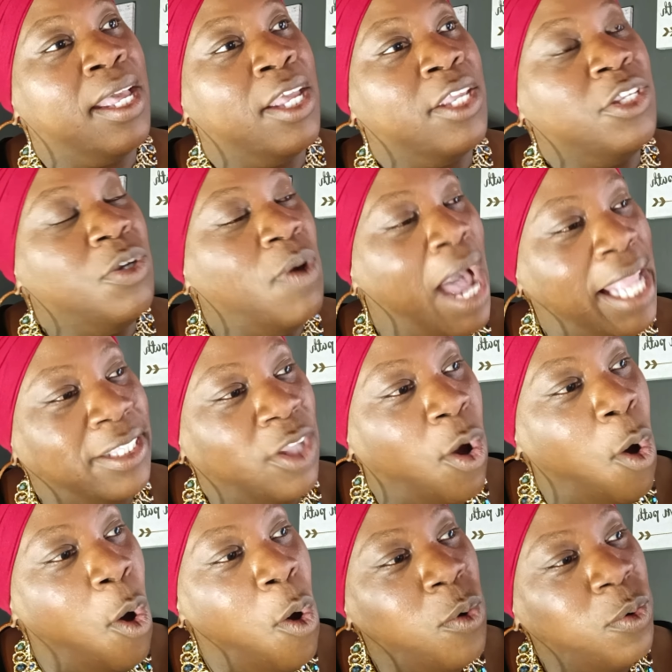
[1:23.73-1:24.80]
You got the
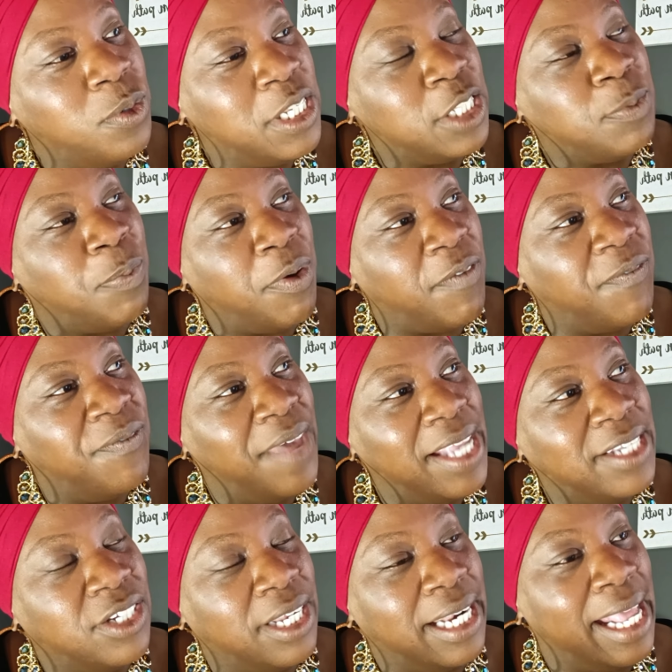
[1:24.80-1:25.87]
oldest
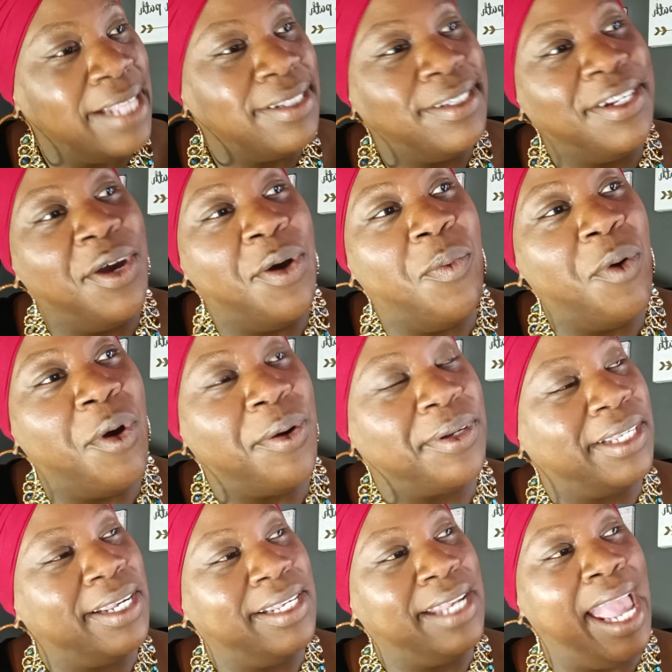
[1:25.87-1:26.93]
profession that still work
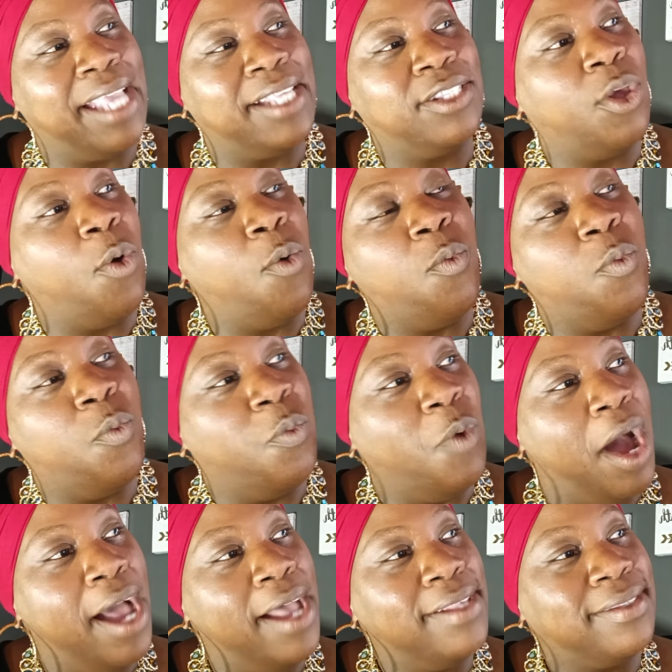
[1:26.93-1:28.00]
today. So
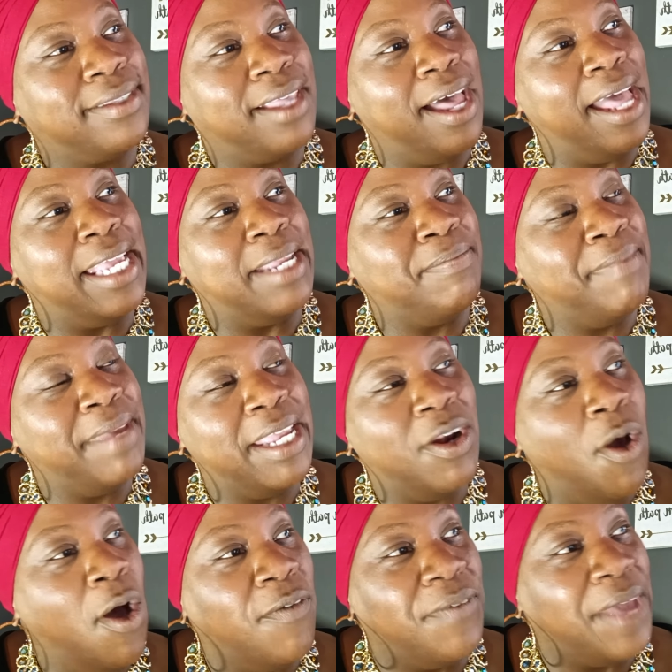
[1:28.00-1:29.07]
us cutting men
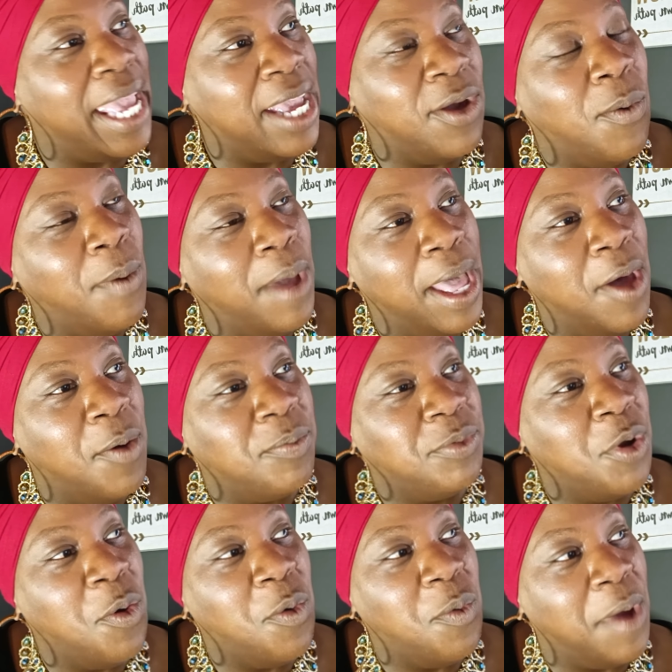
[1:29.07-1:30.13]
off ain't going to help.
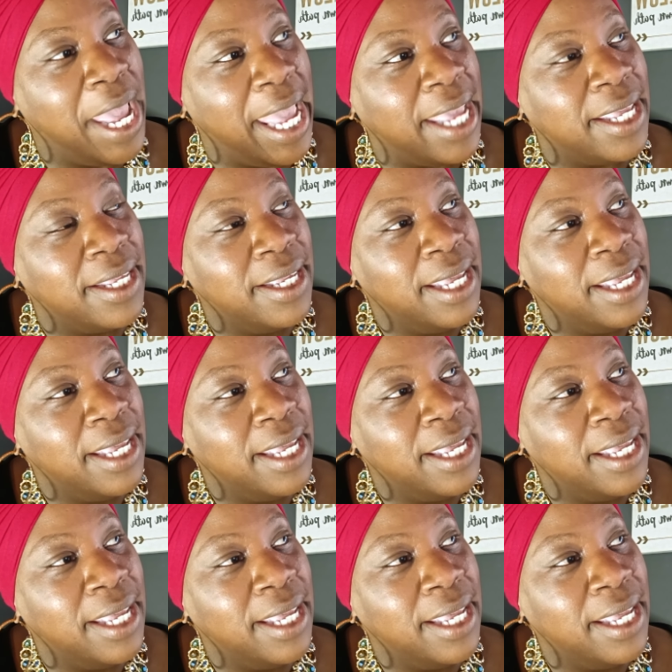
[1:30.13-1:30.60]
No way.